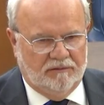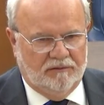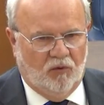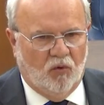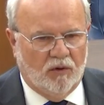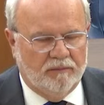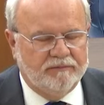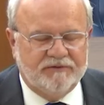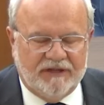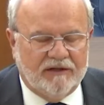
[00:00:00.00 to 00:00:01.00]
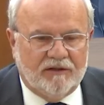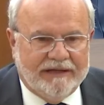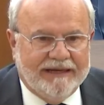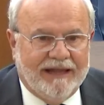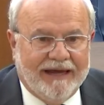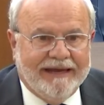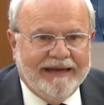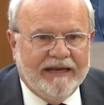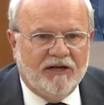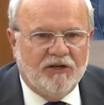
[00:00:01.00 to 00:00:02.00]
or tell Eli he
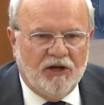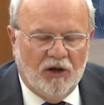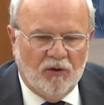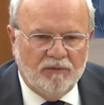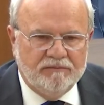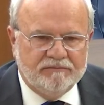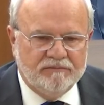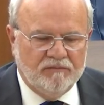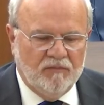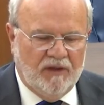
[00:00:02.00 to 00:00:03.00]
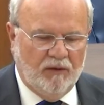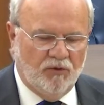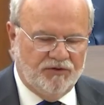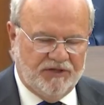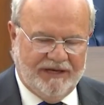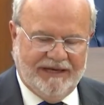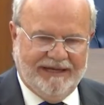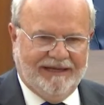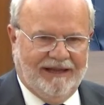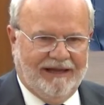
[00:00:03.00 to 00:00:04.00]
needed to go. He would send
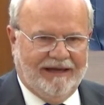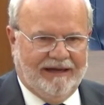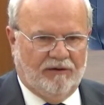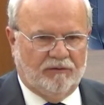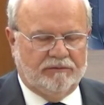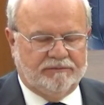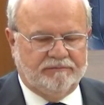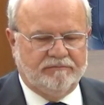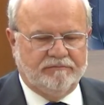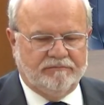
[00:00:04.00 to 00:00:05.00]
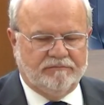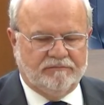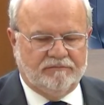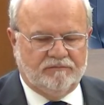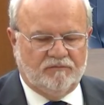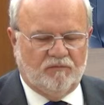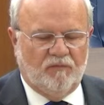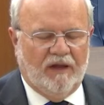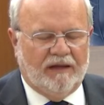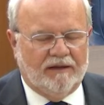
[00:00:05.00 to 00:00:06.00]
Eli out
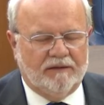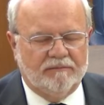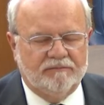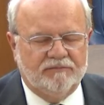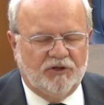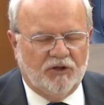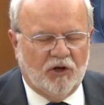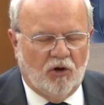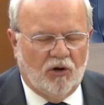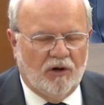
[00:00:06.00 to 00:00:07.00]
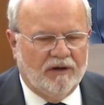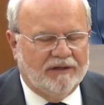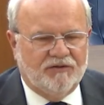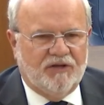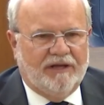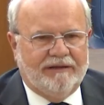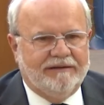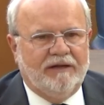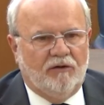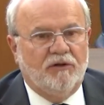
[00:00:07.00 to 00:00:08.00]
to the car and say,
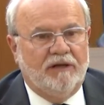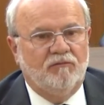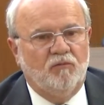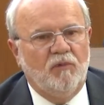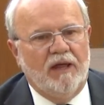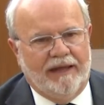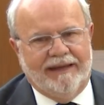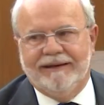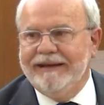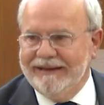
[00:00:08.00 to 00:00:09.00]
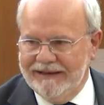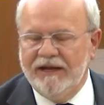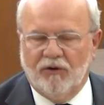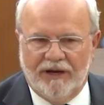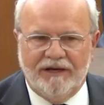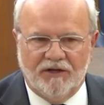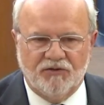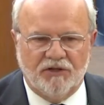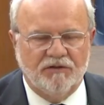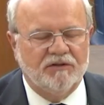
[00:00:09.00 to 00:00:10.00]
and in hearing
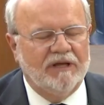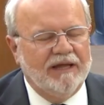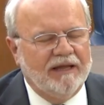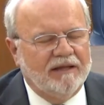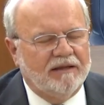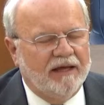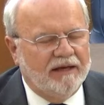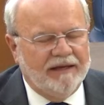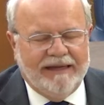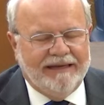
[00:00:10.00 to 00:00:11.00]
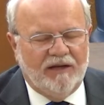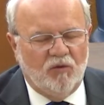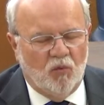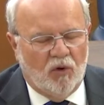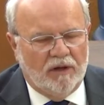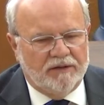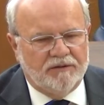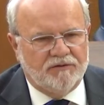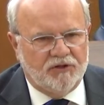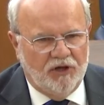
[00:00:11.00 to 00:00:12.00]
distance, that he didn't
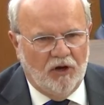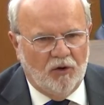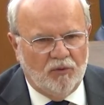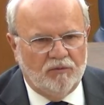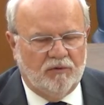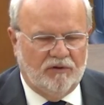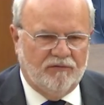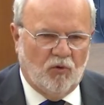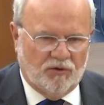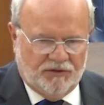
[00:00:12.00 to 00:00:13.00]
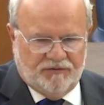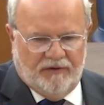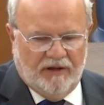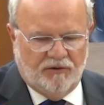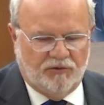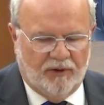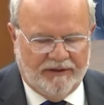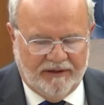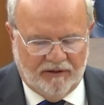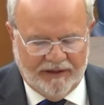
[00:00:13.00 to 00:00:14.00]
want to go. Well, of course, his father's
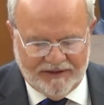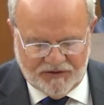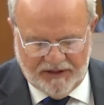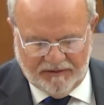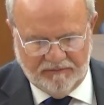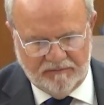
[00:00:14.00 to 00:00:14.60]
right there listening.